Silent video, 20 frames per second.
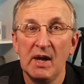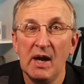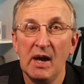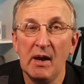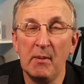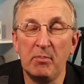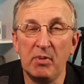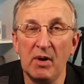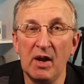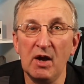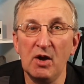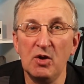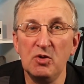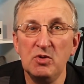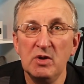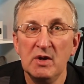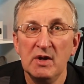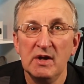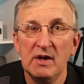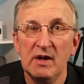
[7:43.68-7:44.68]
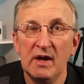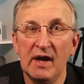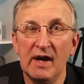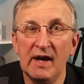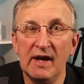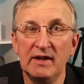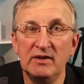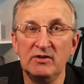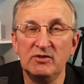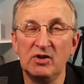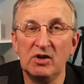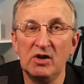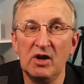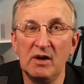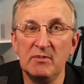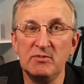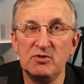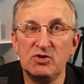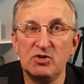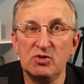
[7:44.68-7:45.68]
a blow, and
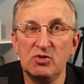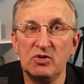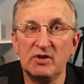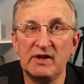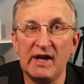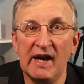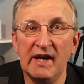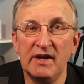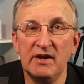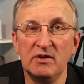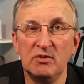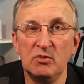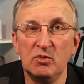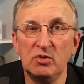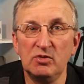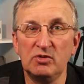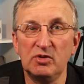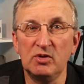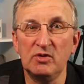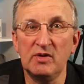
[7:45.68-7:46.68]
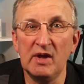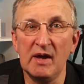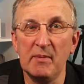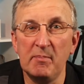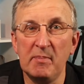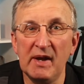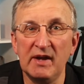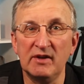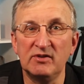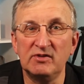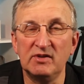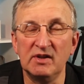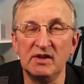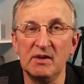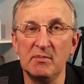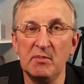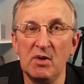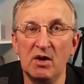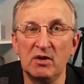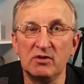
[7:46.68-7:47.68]
I'm sure Canon will do their best in
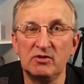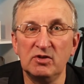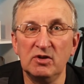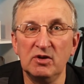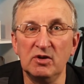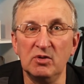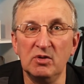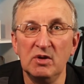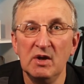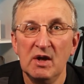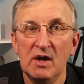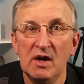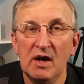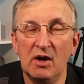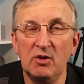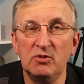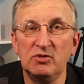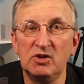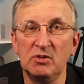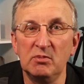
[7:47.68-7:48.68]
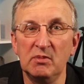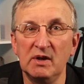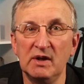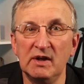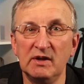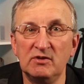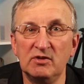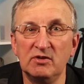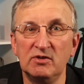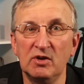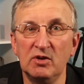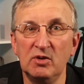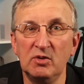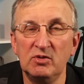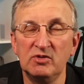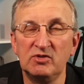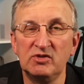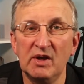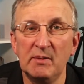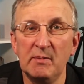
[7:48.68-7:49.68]
the Mark II ultimately to
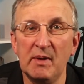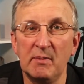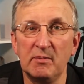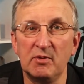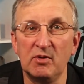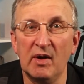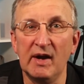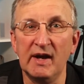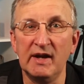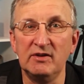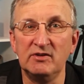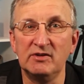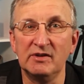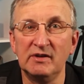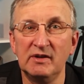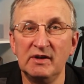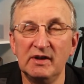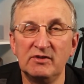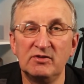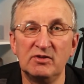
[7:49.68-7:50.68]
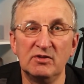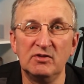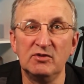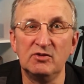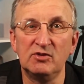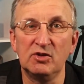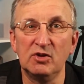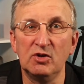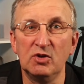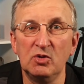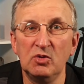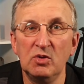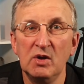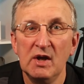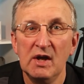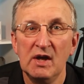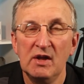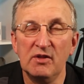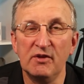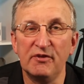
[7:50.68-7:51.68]
do some upgrades and listen to
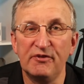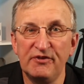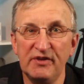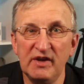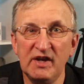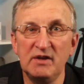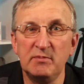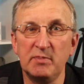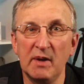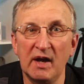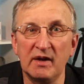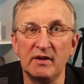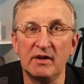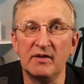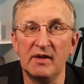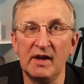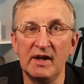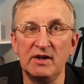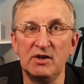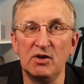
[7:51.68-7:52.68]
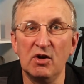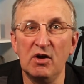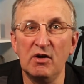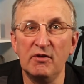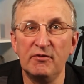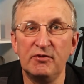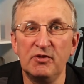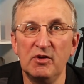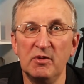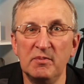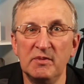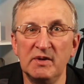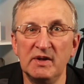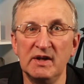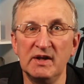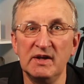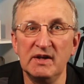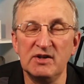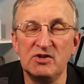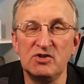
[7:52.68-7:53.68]
the feedback that they got from
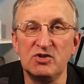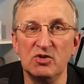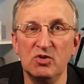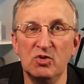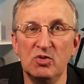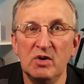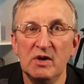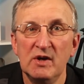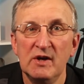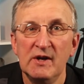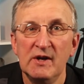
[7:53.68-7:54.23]
the initial